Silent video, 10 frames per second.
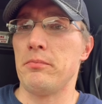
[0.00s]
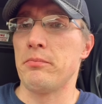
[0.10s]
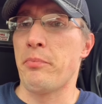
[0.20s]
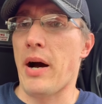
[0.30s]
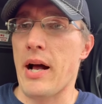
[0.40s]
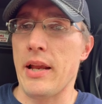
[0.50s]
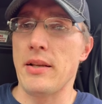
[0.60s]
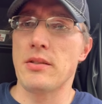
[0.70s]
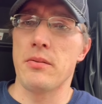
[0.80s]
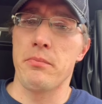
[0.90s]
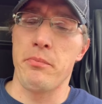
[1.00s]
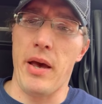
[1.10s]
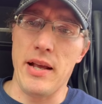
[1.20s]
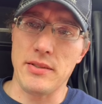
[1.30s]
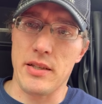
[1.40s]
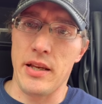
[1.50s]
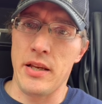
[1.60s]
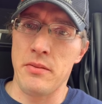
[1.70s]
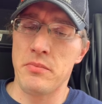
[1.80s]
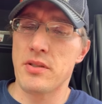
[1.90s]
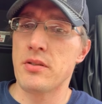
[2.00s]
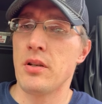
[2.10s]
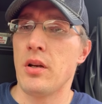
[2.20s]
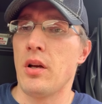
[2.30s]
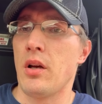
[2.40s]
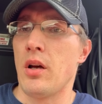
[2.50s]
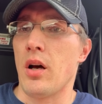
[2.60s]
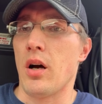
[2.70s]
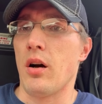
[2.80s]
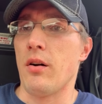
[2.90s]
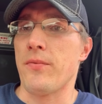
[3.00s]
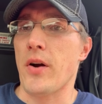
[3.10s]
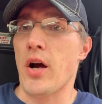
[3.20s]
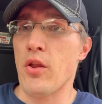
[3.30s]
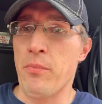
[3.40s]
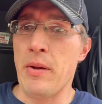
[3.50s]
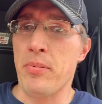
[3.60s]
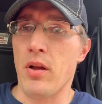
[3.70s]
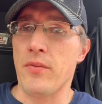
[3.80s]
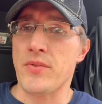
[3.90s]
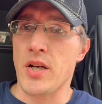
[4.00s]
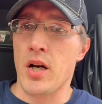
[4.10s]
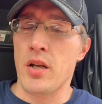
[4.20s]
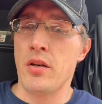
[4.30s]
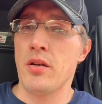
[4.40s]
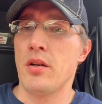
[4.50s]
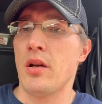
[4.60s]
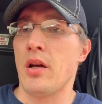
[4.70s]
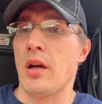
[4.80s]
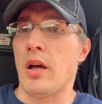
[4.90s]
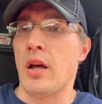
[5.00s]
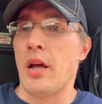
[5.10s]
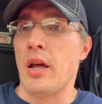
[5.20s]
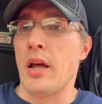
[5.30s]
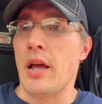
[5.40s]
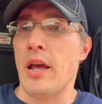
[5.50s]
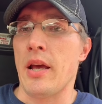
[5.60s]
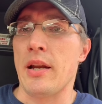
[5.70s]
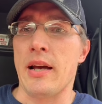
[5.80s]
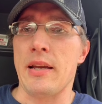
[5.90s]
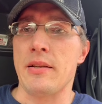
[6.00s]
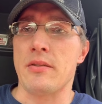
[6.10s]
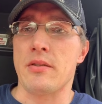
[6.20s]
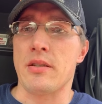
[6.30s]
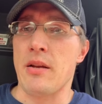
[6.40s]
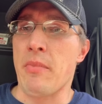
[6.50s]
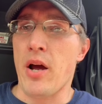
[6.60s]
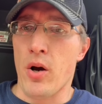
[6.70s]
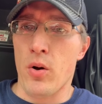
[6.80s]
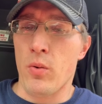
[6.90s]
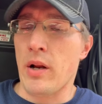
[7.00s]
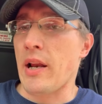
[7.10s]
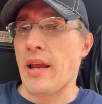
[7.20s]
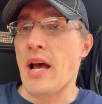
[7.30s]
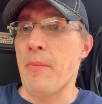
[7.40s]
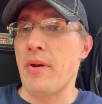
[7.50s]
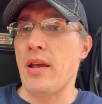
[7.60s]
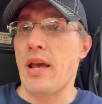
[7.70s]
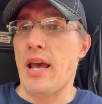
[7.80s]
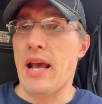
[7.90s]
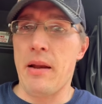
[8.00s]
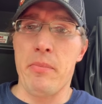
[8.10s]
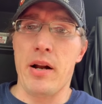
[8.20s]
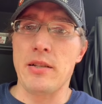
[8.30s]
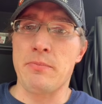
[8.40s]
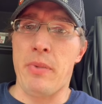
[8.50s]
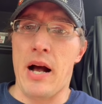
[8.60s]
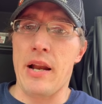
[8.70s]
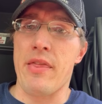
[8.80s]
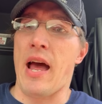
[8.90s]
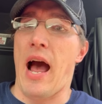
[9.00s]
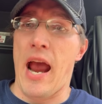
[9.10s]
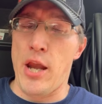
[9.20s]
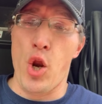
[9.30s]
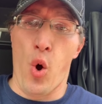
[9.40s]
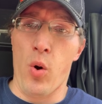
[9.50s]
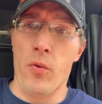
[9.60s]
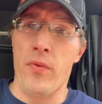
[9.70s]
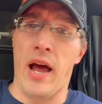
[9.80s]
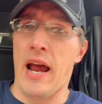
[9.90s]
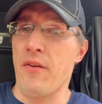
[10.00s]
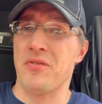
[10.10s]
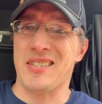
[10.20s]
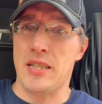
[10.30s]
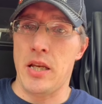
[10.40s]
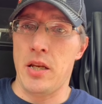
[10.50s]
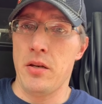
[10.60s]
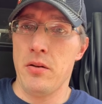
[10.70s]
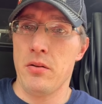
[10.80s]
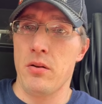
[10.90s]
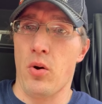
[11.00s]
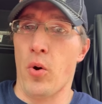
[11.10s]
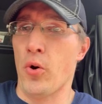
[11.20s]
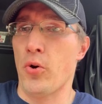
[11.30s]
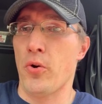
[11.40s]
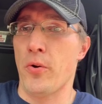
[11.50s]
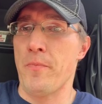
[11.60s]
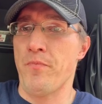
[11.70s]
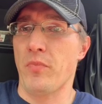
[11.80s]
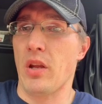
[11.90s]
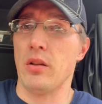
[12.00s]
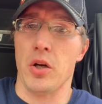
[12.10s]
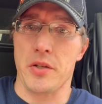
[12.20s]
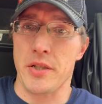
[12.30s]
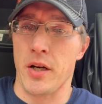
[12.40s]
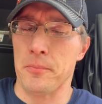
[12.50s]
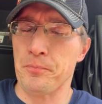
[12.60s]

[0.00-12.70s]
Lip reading: bodies, paint schemes of other people have done, and I did my own. I didn't copy anybody's body that I know of that I've seen or looked up.